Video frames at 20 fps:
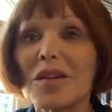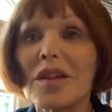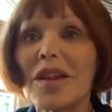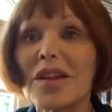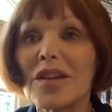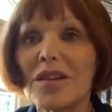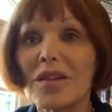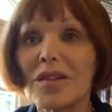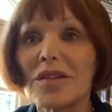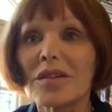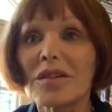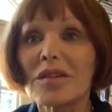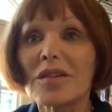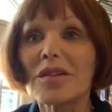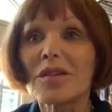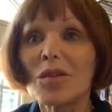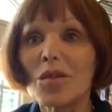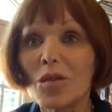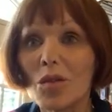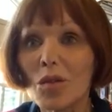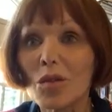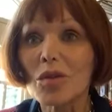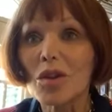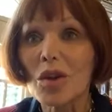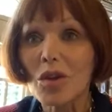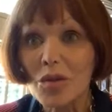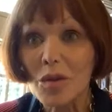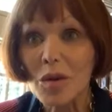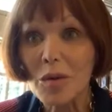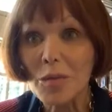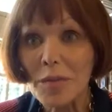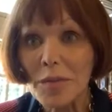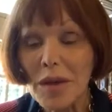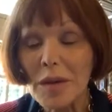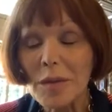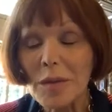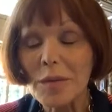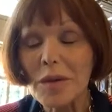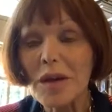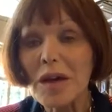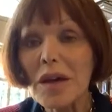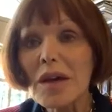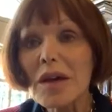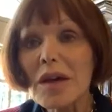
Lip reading: let it all go on paper.